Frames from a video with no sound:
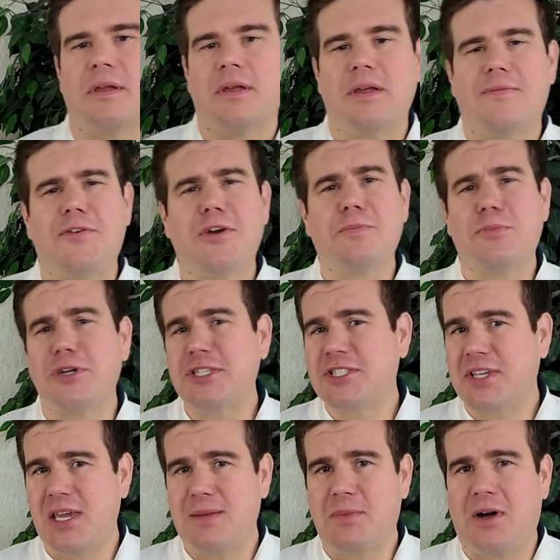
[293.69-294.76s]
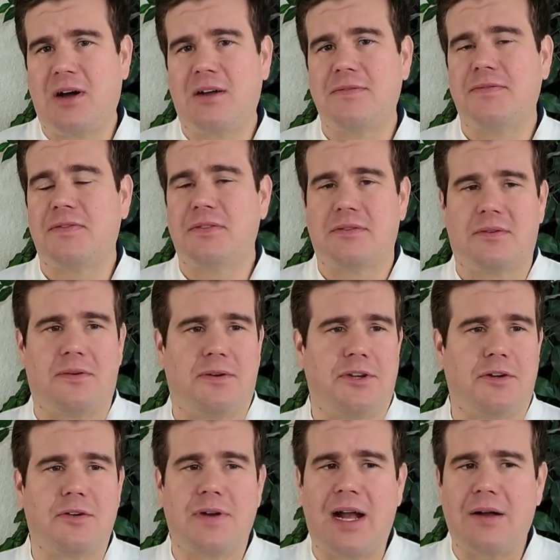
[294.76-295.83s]
If your bridge came off or
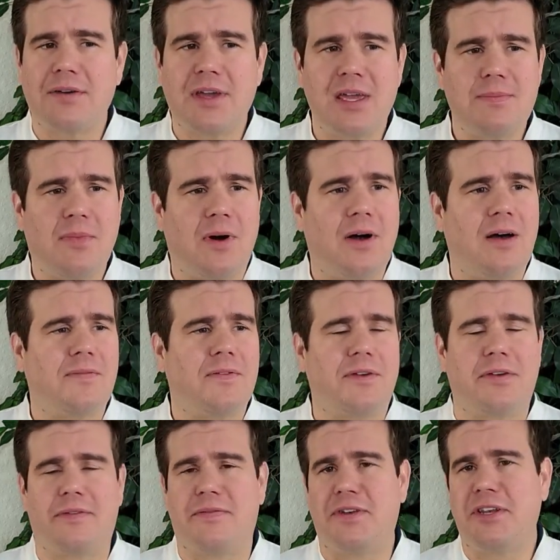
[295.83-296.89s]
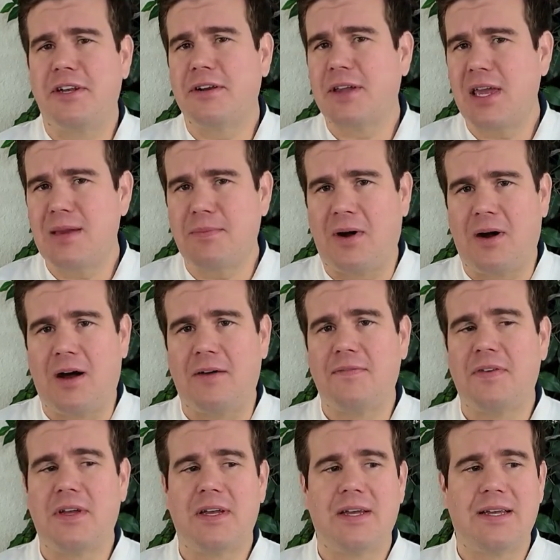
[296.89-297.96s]
your crown came off or your veneer came
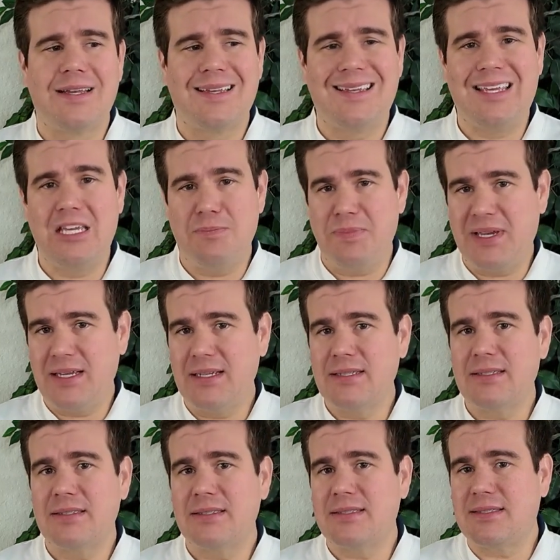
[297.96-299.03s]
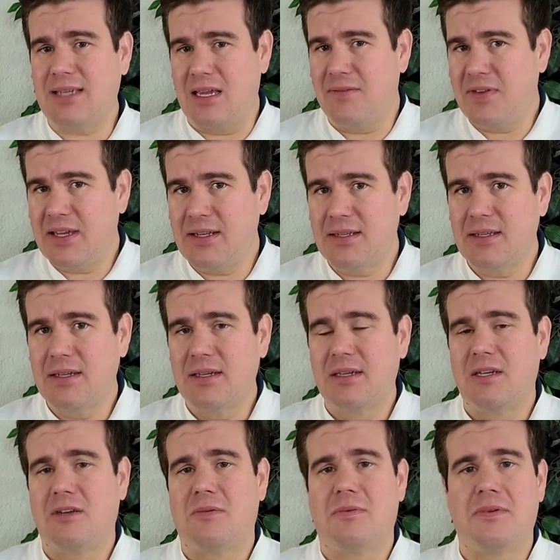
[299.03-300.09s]
off, keep it, save it,
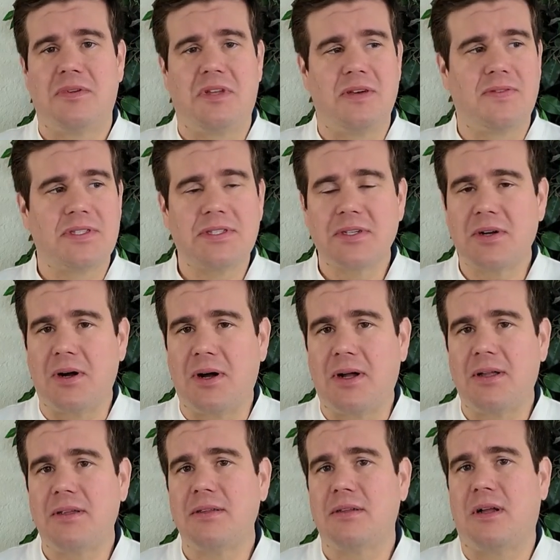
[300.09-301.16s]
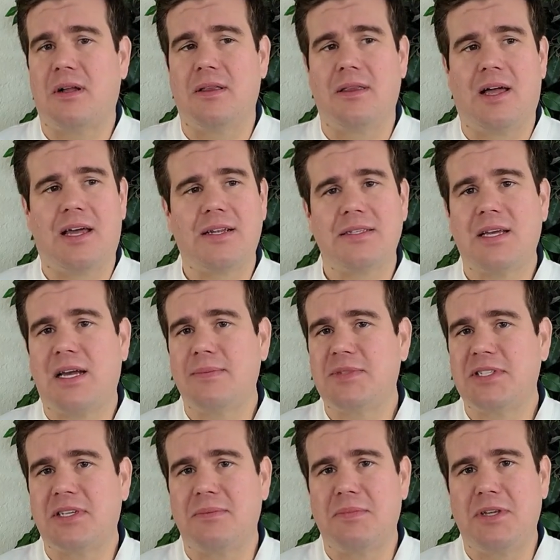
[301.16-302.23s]
give us a call. A lot of times
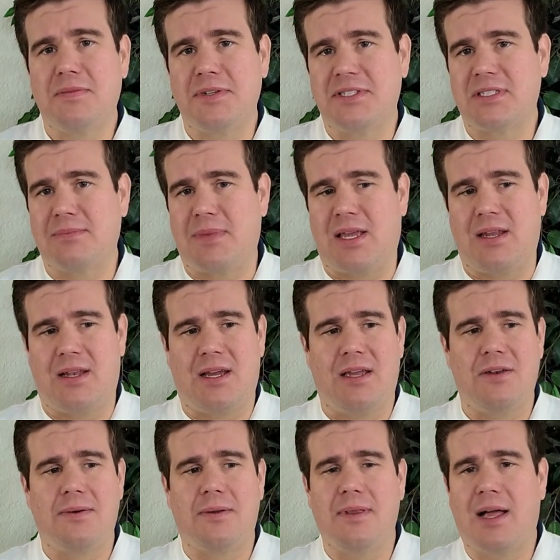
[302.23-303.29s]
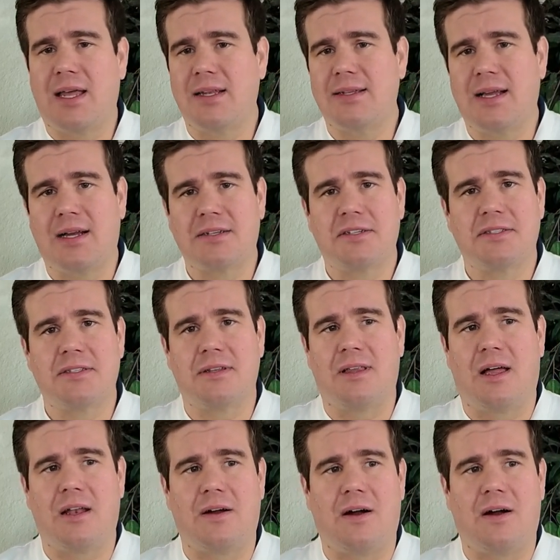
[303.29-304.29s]
it can be re-cemented. I know a lot of doctors at a lot